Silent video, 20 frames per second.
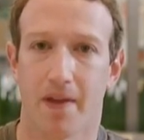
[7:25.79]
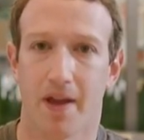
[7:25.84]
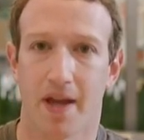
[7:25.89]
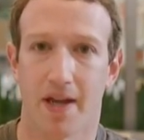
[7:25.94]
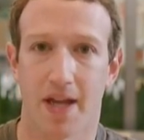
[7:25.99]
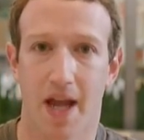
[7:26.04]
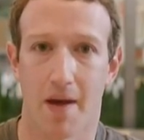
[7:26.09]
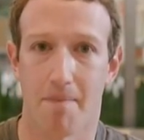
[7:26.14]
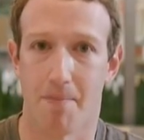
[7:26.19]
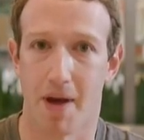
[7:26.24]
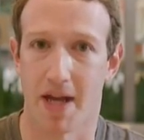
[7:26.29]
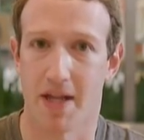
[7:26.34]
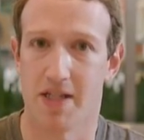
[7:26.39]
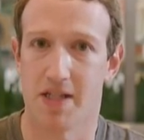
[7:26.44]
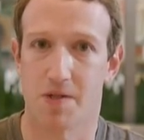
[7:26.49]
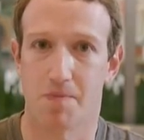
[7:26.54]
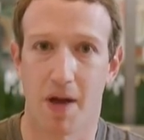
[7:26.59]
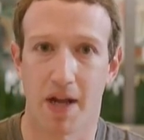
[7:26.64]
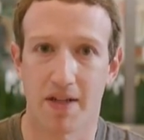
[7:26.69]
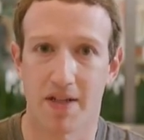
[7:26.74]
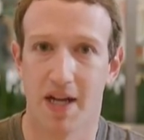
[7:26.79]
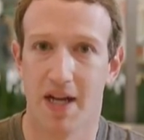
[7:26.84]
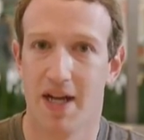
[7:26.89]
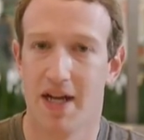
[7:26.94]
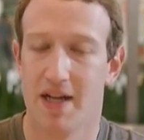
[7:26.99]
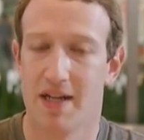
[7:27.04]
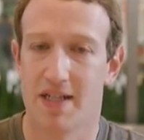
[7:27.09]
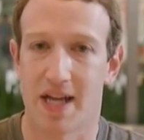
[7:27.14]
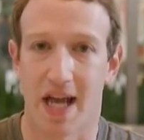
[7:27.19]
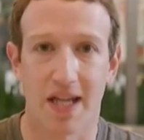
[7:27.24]
and campaigns spent
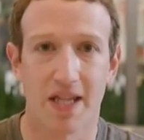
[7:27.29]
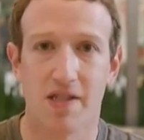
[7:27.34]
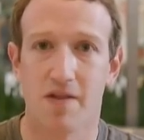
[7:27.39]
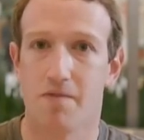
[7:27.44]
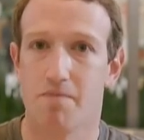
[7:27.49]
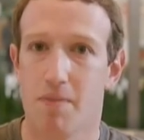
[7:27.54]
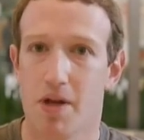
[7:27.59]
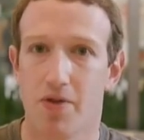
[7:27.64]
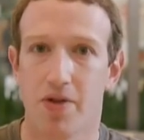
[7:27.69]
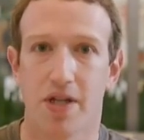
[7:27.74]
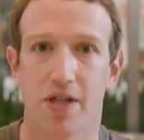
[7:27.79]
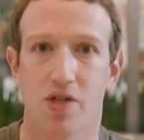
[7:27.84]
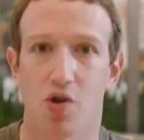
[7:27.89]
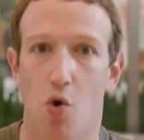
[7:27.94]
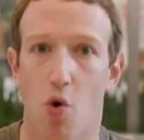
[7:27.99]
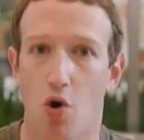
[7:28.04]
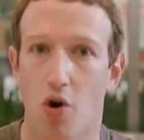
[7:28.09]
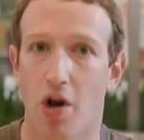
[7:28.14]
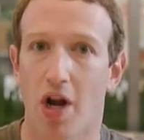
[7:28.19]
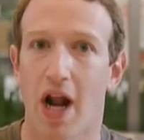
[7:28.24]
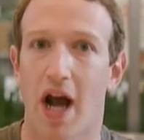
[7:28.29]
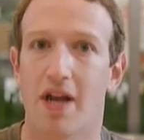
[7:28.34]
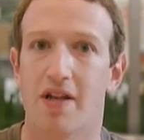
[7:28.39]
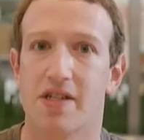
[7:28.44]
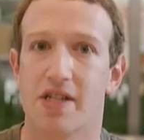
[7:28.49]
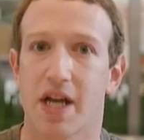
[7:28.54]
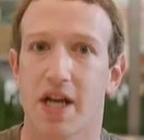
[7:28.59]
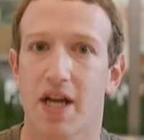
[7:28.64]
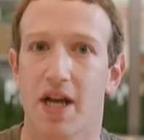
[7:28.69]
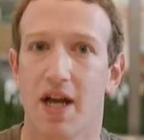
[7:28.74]
tens of millions
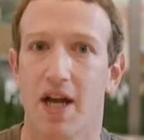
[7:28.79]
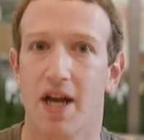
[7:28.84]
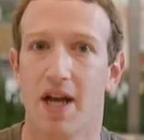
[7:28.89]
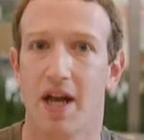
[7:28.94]
organizing